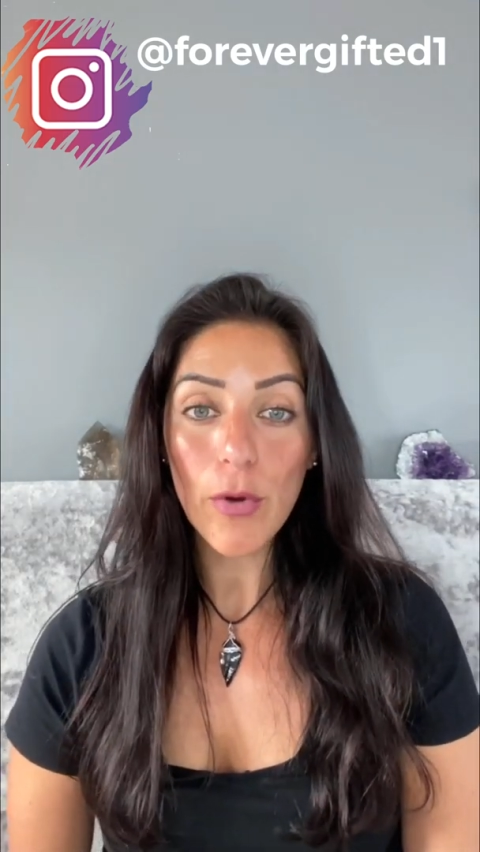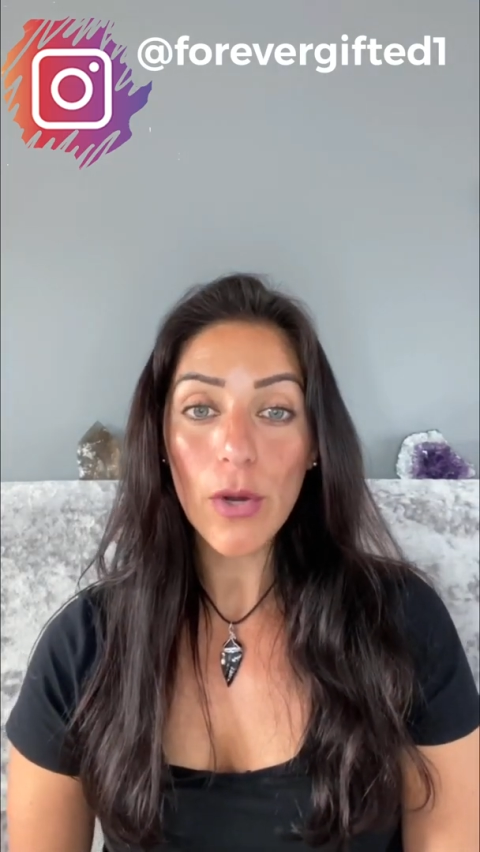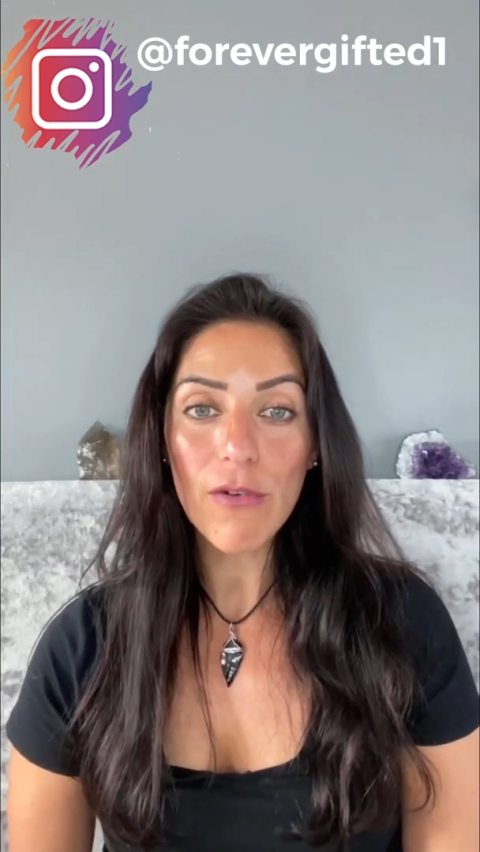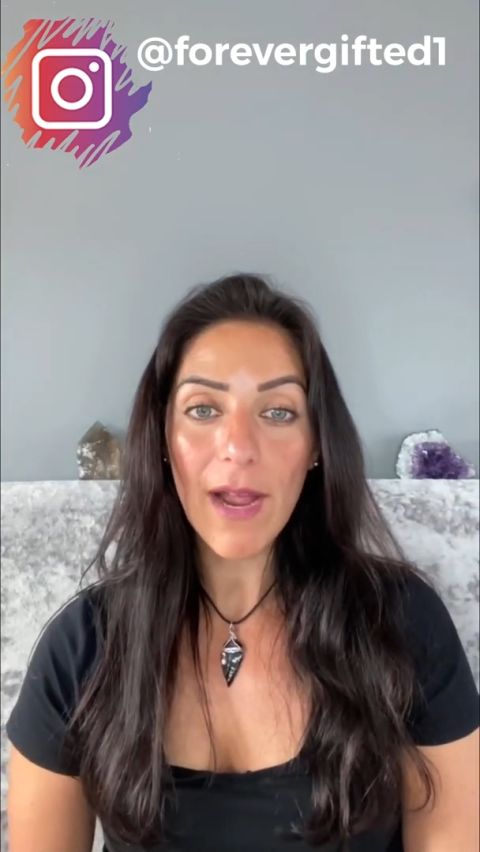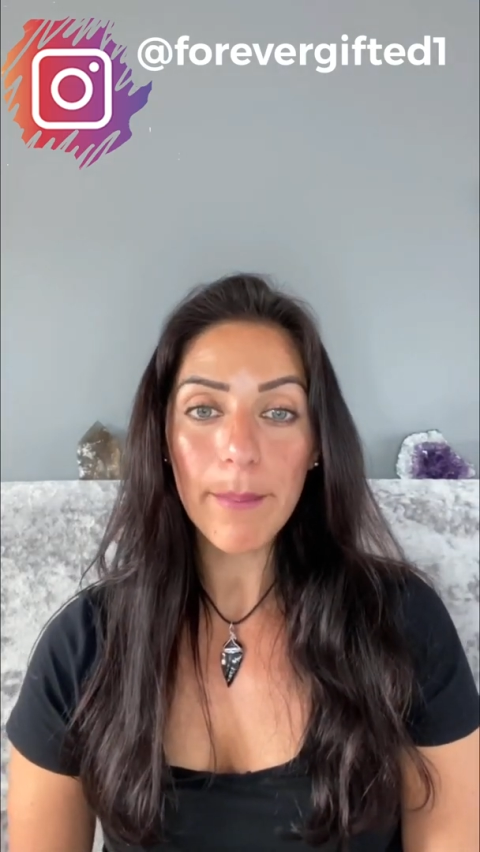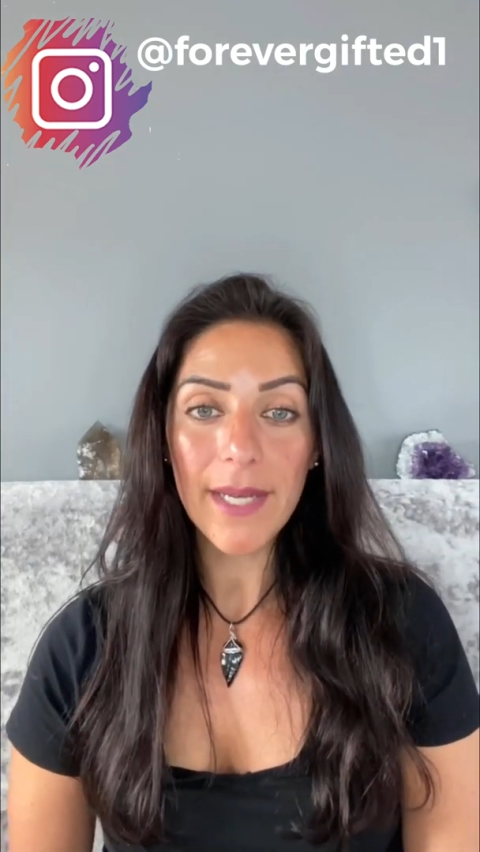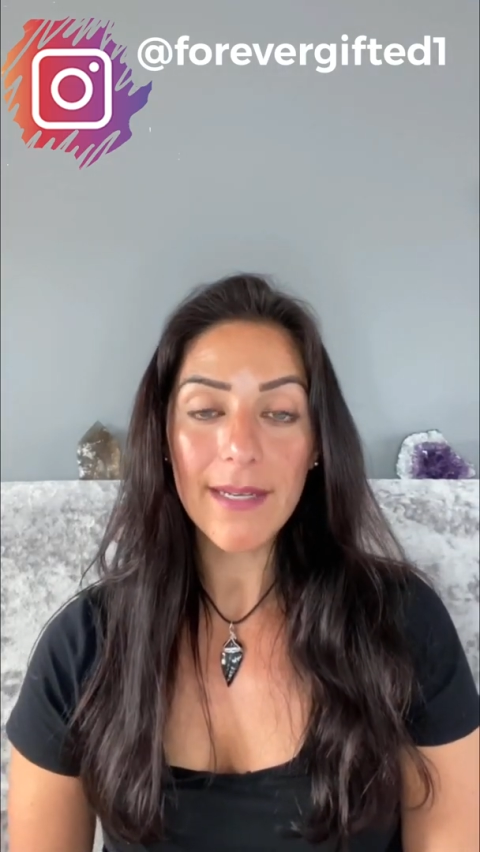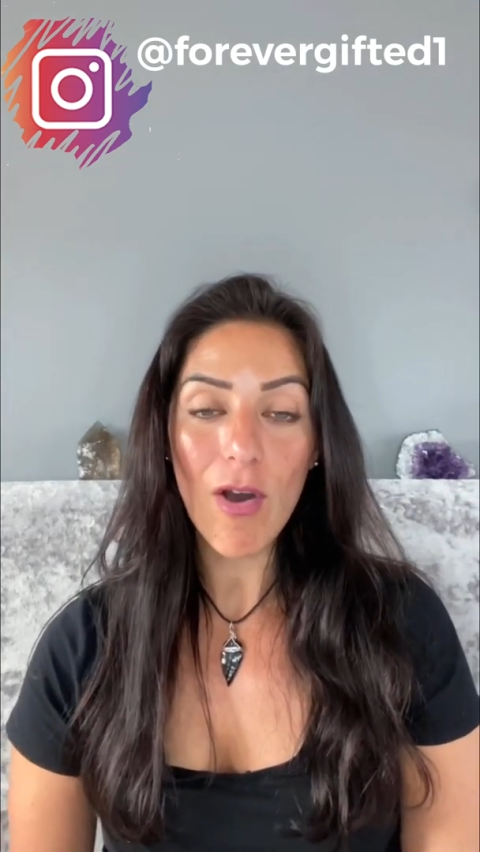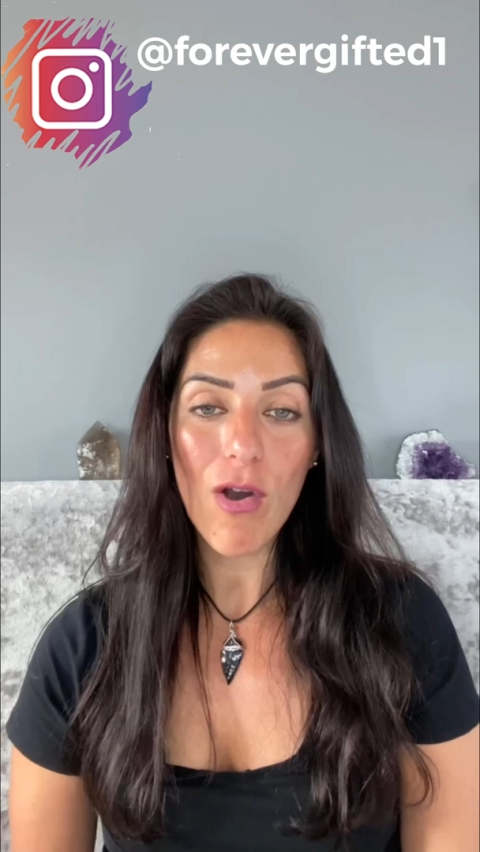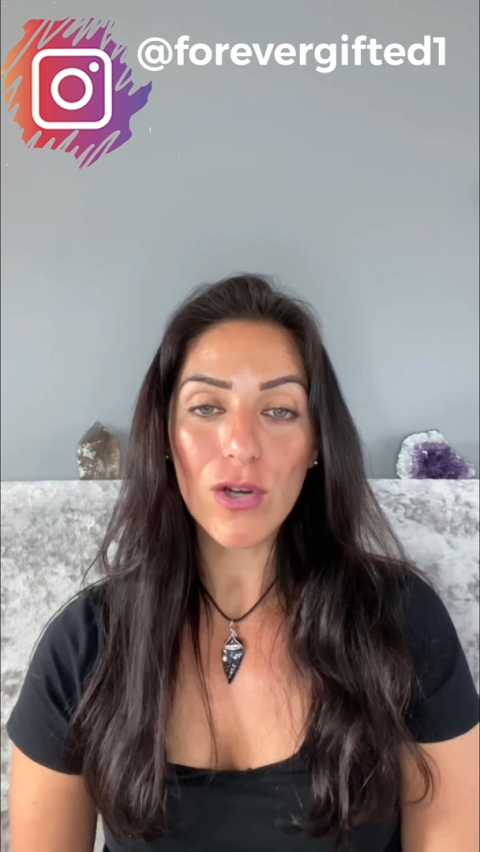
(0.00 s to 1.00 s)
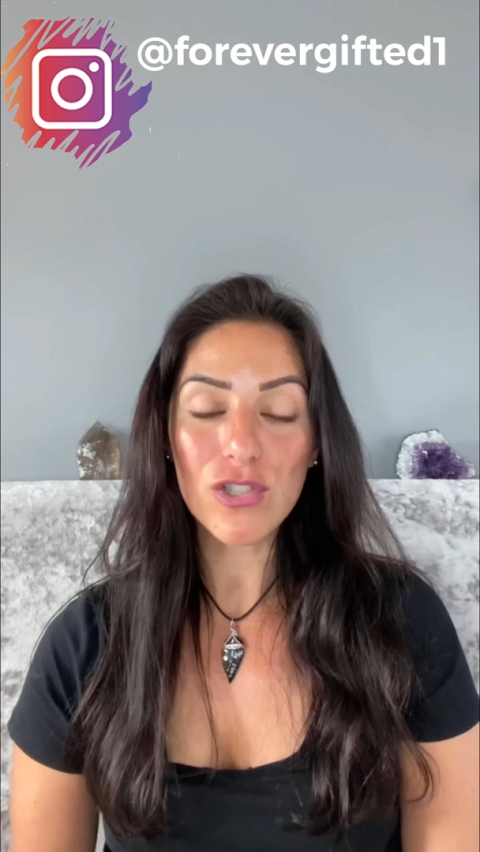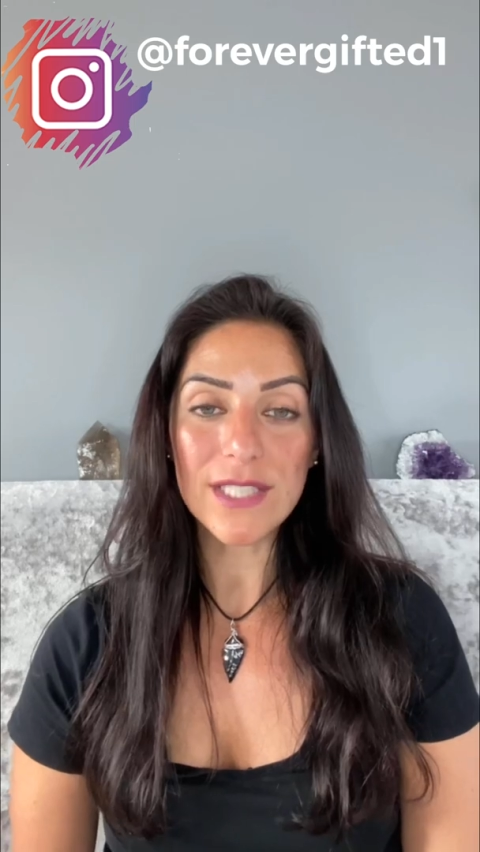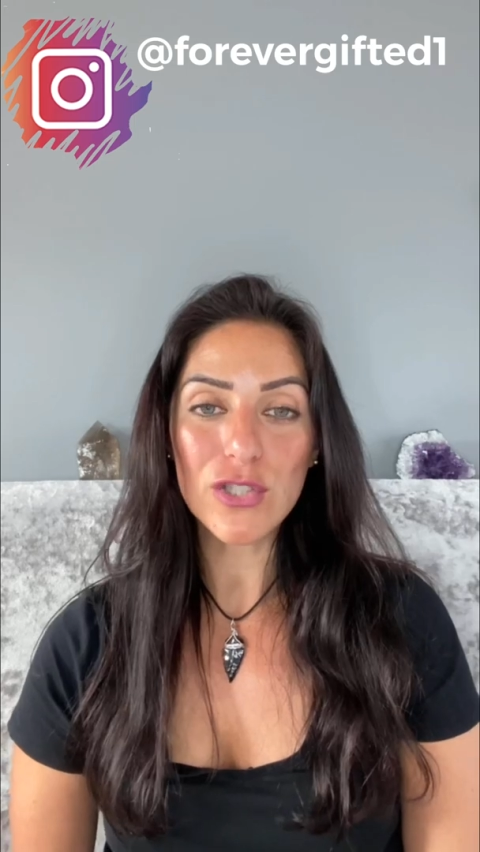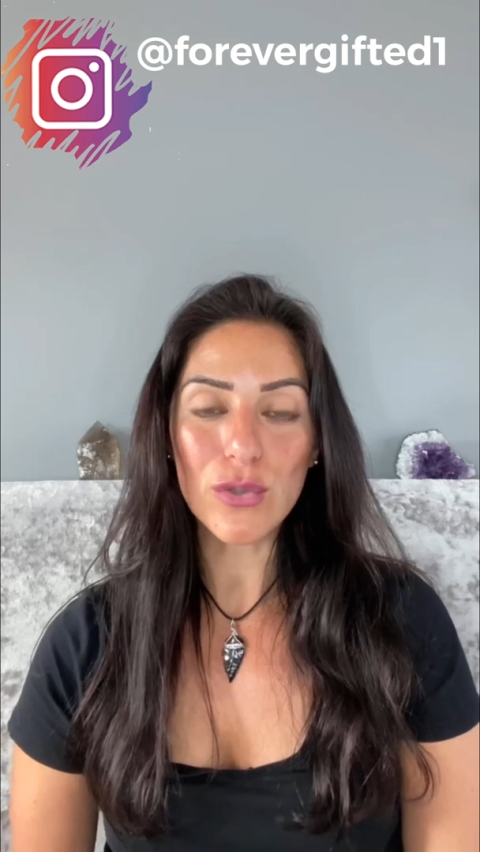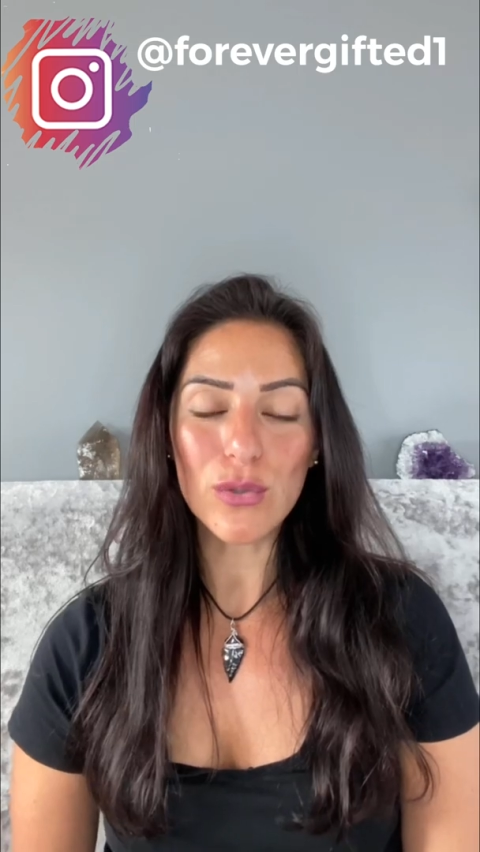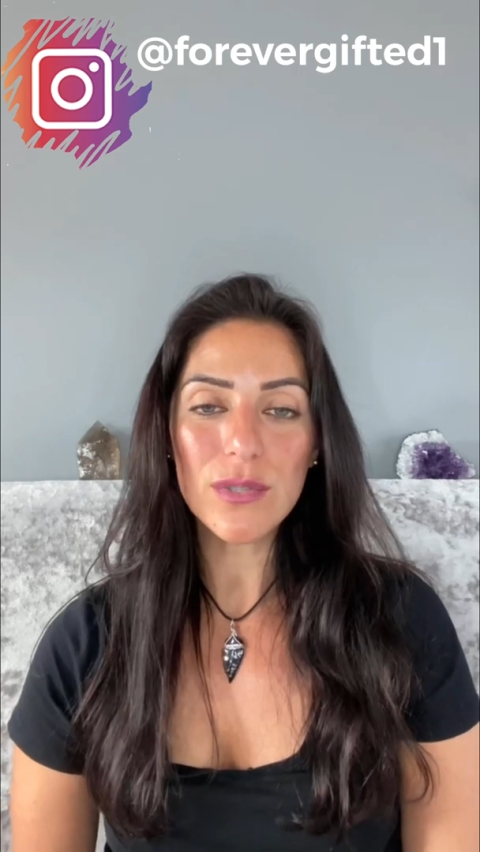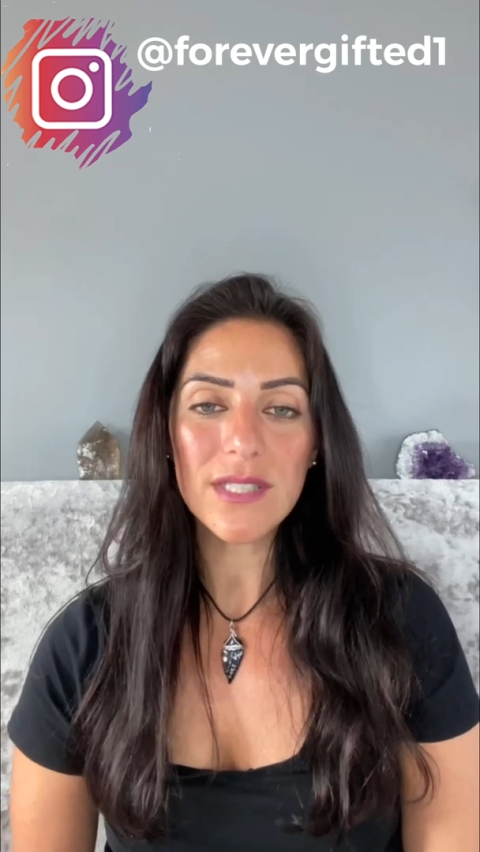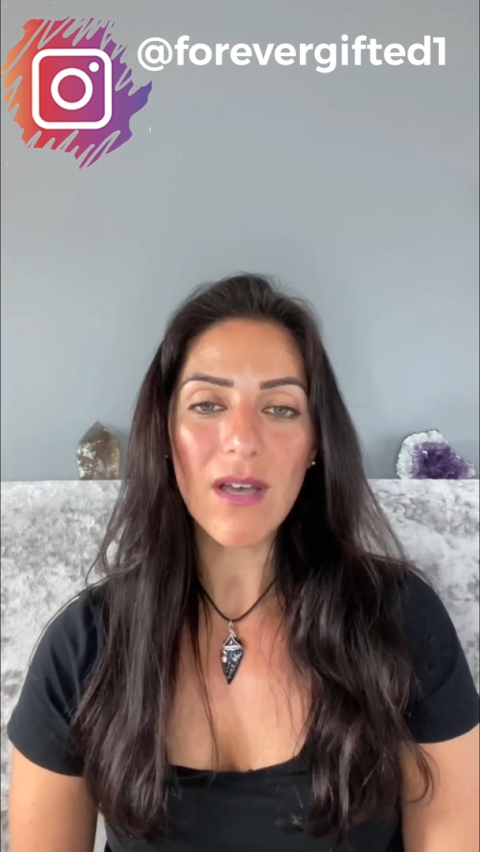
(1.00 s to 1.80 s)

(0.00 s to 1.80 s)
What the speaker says: programming our crystals.